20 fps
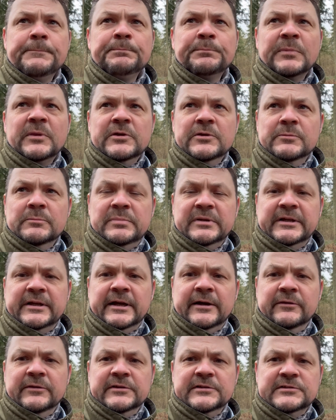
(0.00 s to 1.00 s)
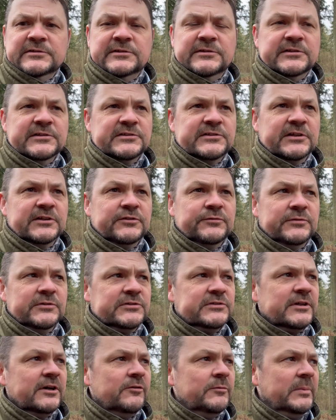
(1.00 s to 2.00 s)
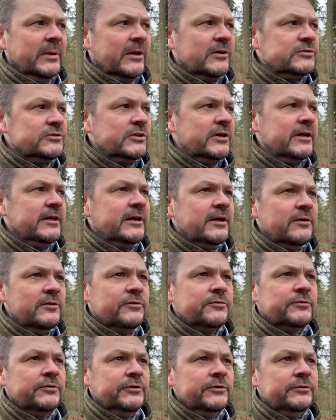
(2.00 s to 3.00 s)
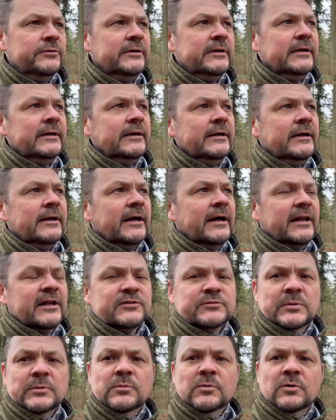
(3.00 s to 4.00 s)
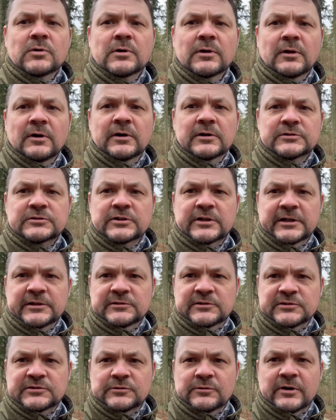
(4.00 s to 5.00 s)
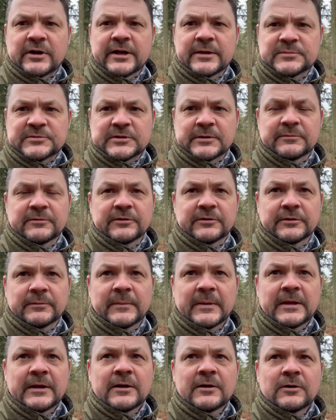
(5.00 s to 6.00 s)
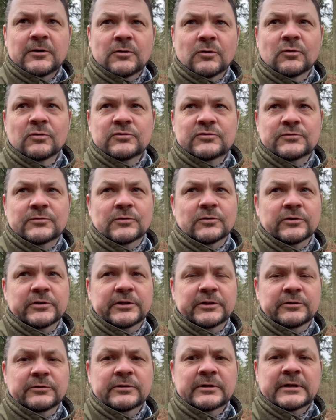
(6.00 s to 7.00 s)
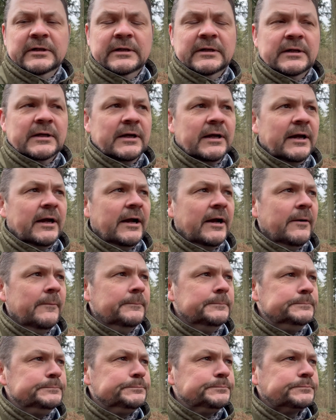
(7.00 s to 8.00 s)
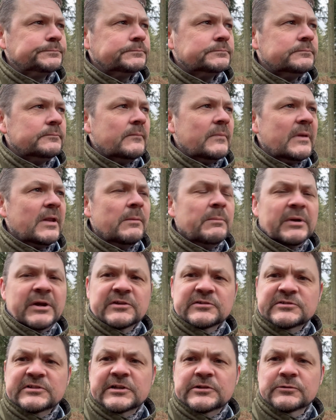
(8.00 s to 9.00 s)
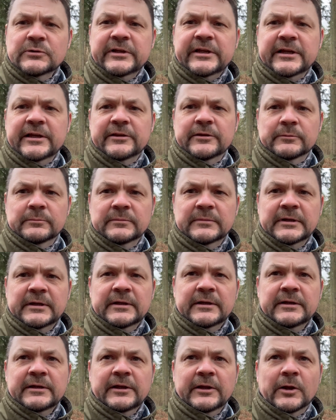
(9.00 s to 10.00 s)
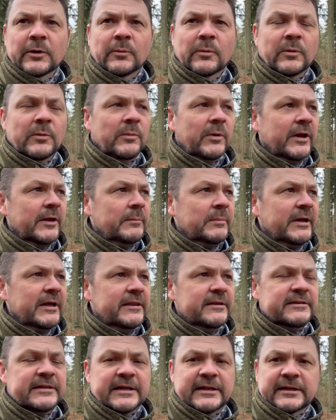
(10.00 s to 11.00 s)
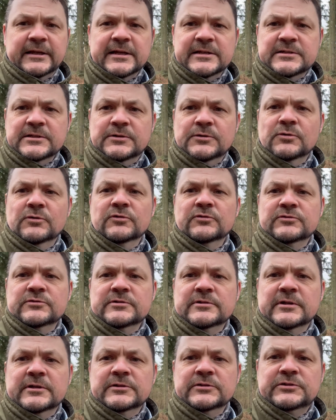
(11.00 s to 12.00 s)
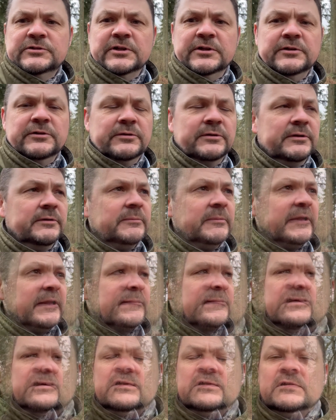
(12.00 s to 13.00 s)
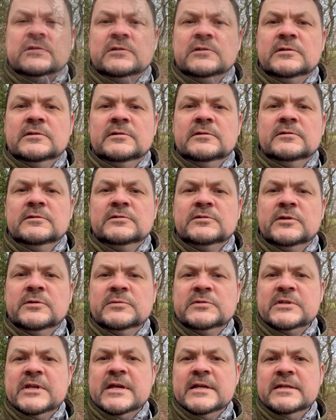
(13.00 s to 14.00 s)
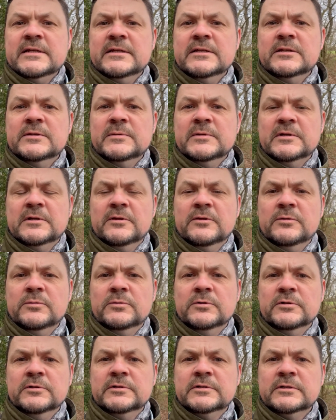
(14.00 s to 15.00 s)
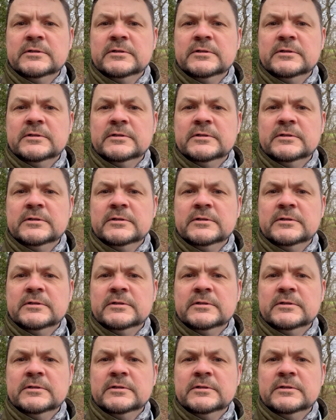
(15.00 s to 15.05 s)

you can pick out these things for yourself. But I'll try and go through, and as we walk along I'll try and describe some of the calls for you, but as I said, you'll hear them, you know, when I play the dedicated calls and show you the images of the bird. So I'm standing in the middle of the wood